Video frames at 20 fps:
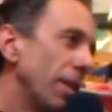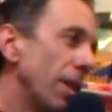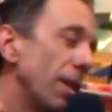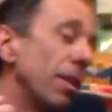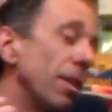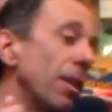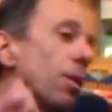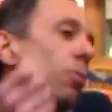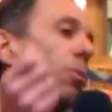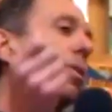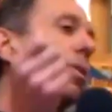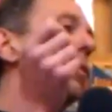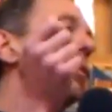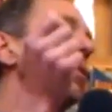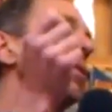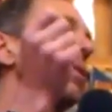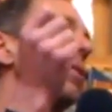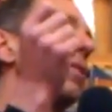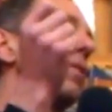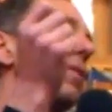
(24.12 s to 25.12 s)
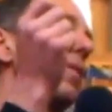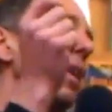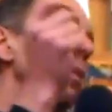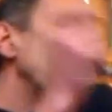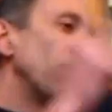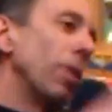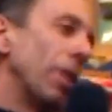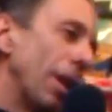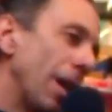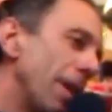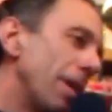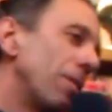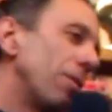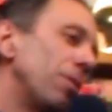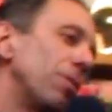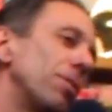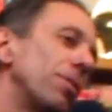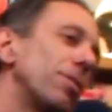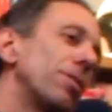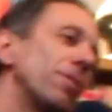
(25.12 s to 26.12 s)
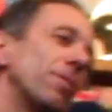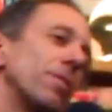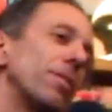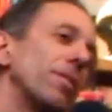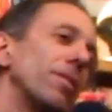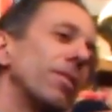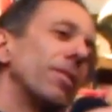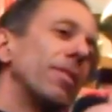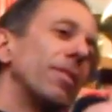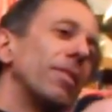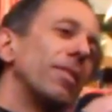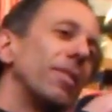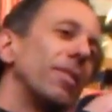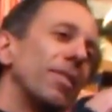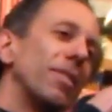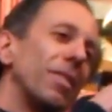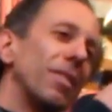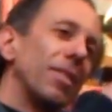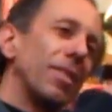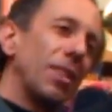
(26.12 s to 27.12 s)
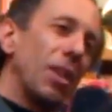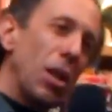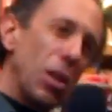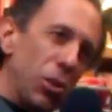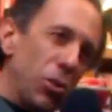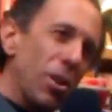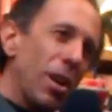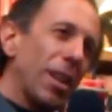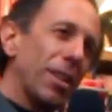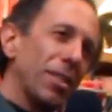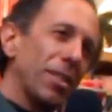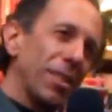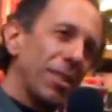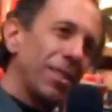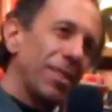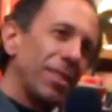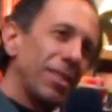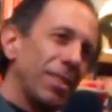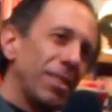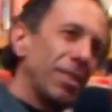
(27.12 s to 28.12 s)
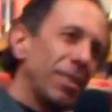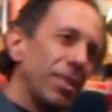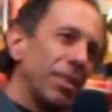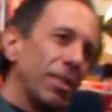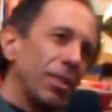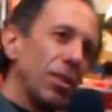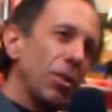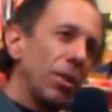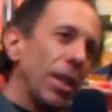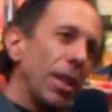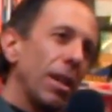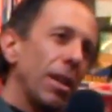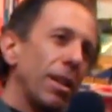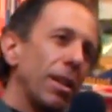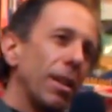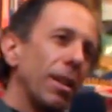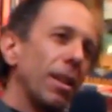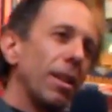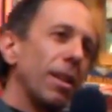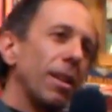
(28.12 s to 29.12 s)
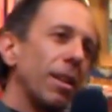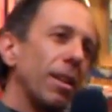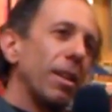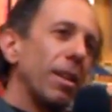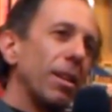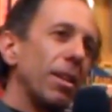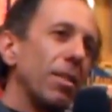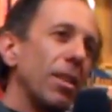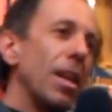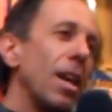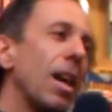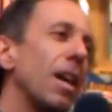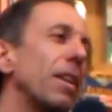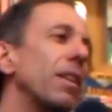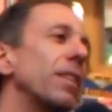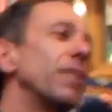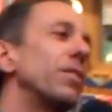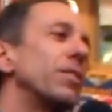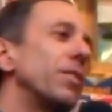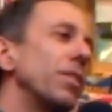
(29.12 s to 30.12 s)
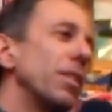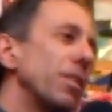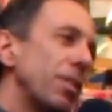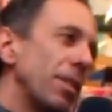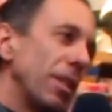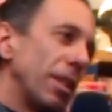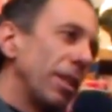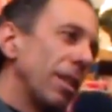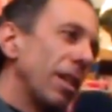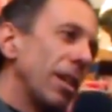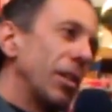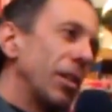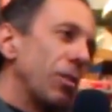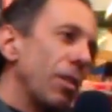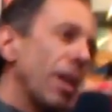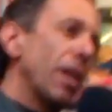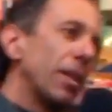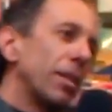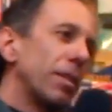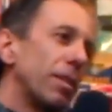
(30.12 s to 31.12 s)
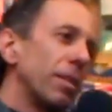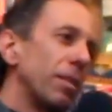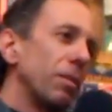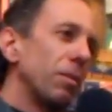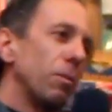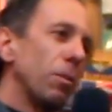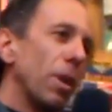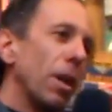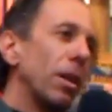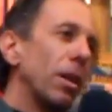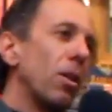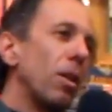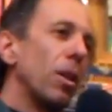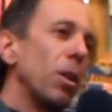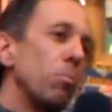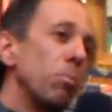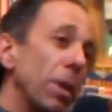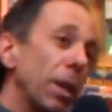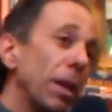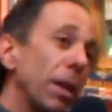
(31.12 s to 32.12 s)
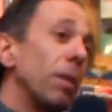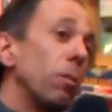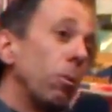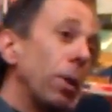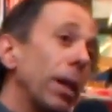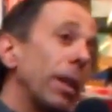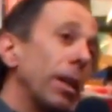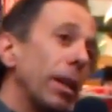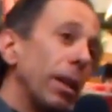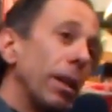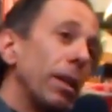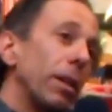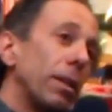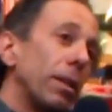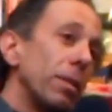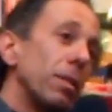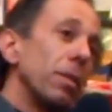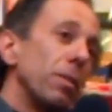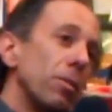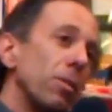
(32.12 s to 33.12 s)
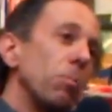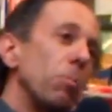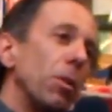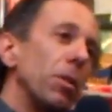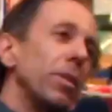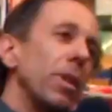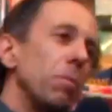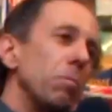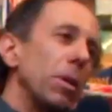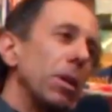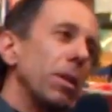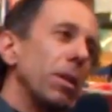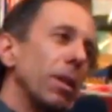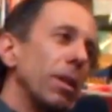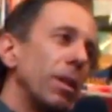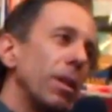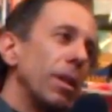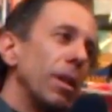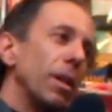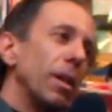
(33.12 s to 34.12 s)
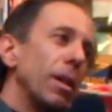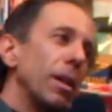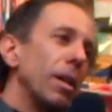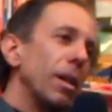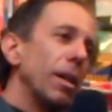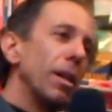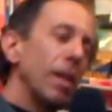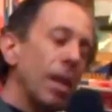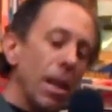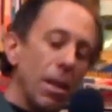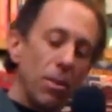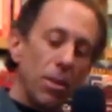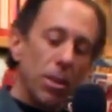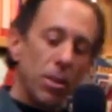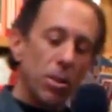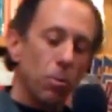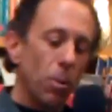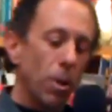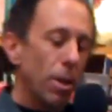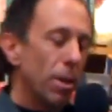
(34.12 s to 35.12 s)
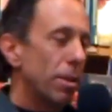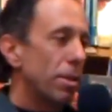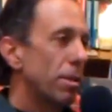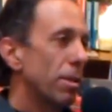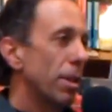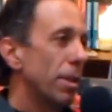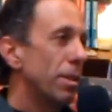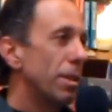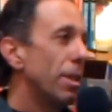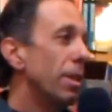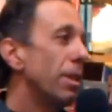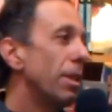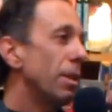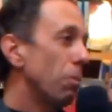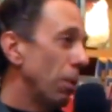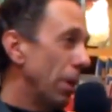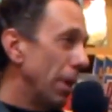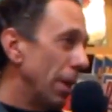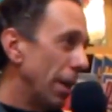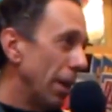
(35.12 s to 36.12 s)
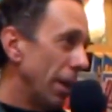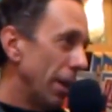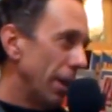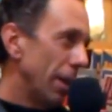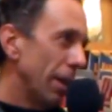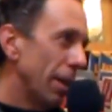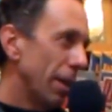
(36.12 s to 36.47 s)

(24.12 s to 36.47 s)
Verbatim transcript: In other words, they were LANL's contractor. Okay? they had an existing contract, what I call a biggie wiggy, because it's a multi-million. And this was a teeny weeny.